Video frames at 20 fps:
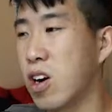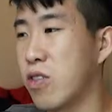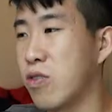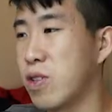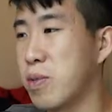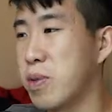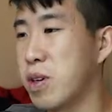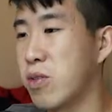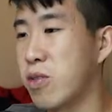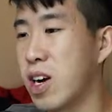
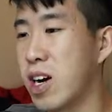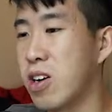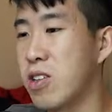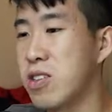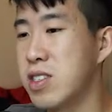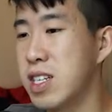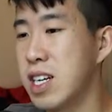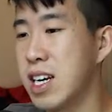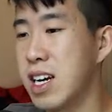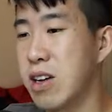flipping
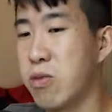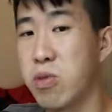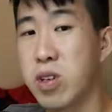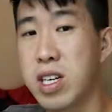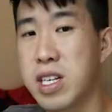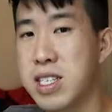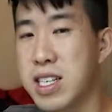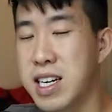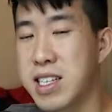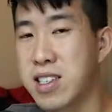rounds, and
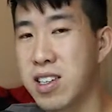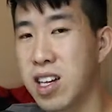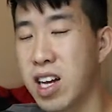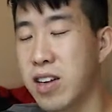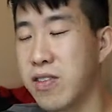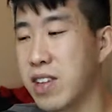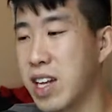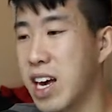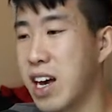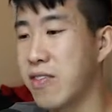really cites a lot
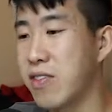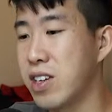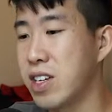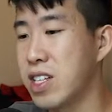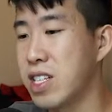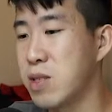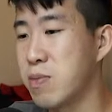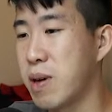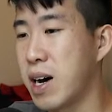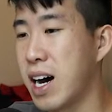of the
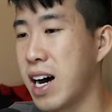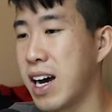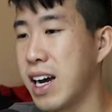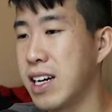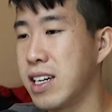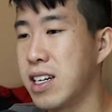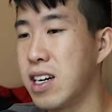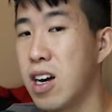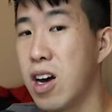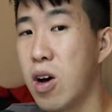evidence
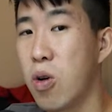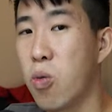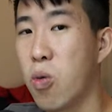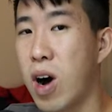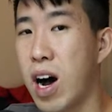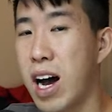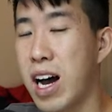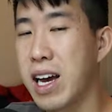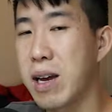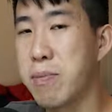behind
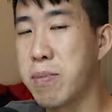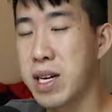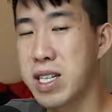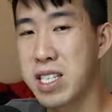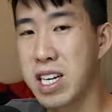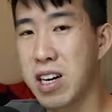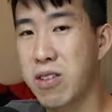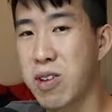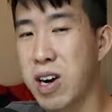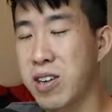why
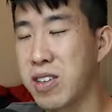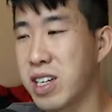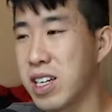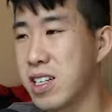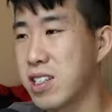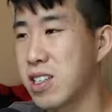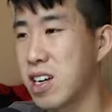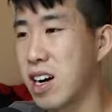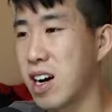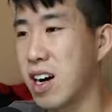bedside
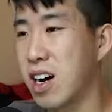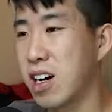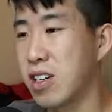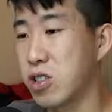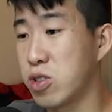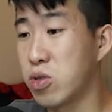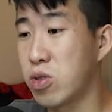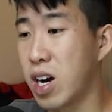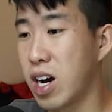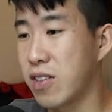roundings uh,
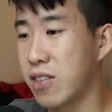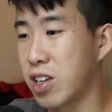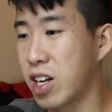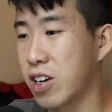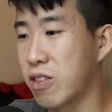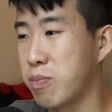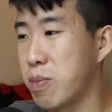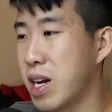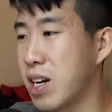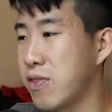do have a
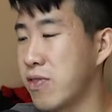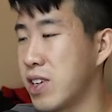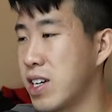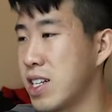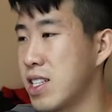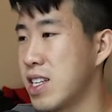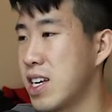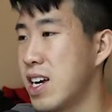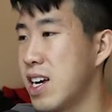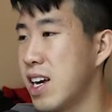lot of
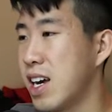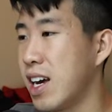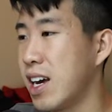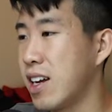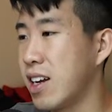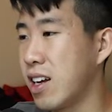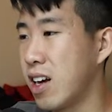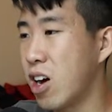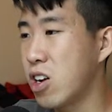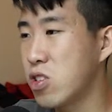benefits.
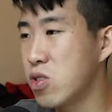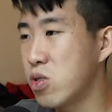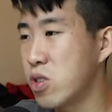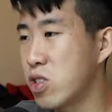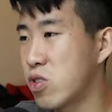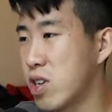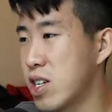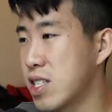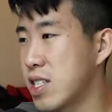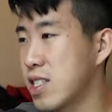And it also
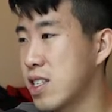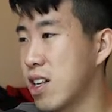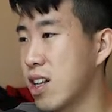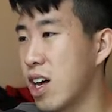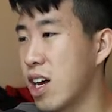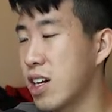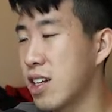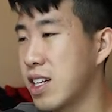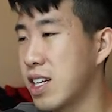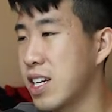addresses a
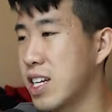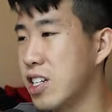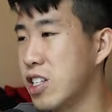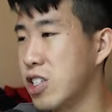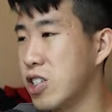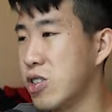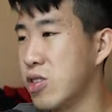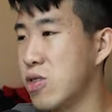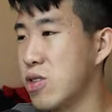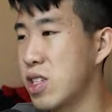lot of the
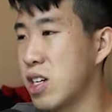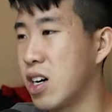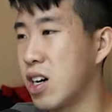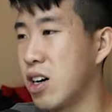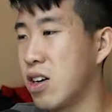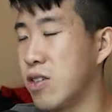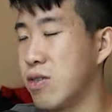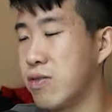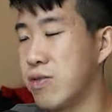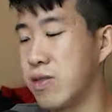issues
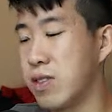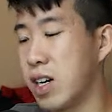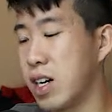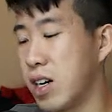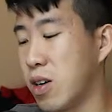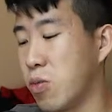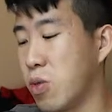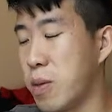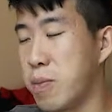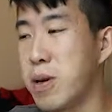of
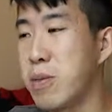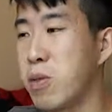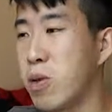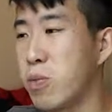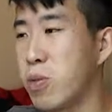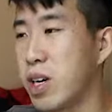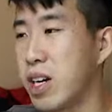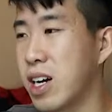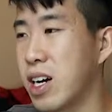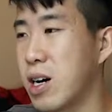uh, what people
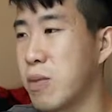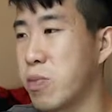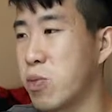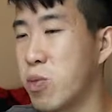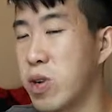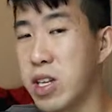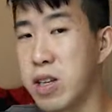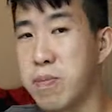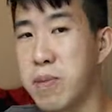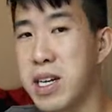bring up
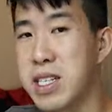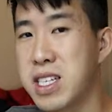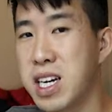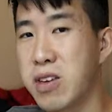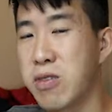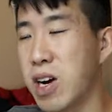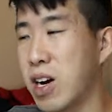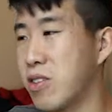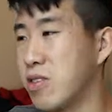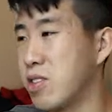with
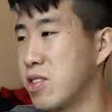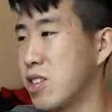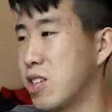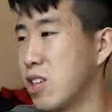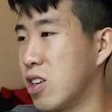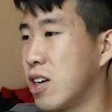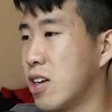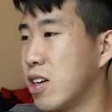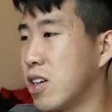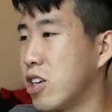bedside rounds, you
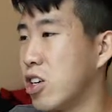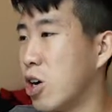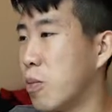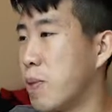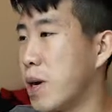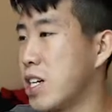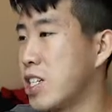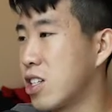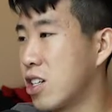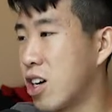know, you know,
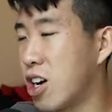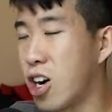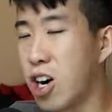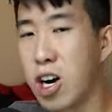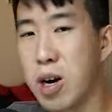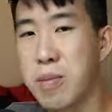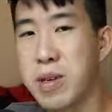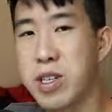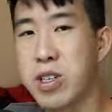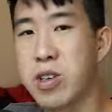patient
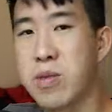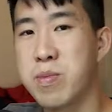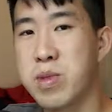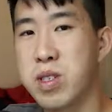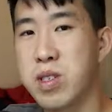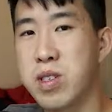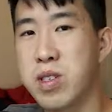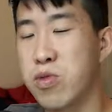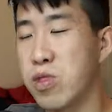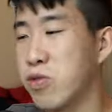harm in terms
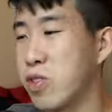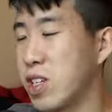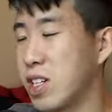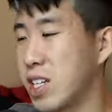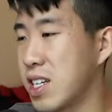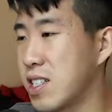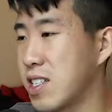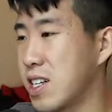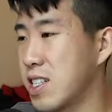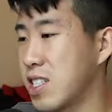of
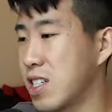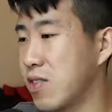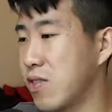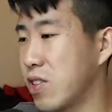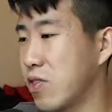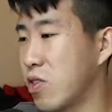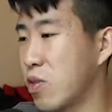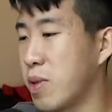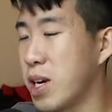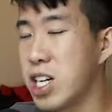revealing sensitive
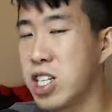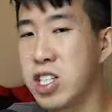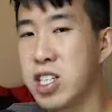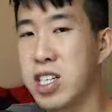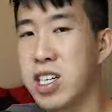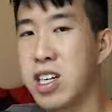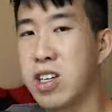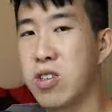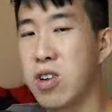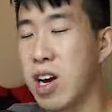
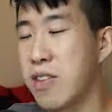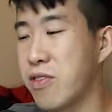information or having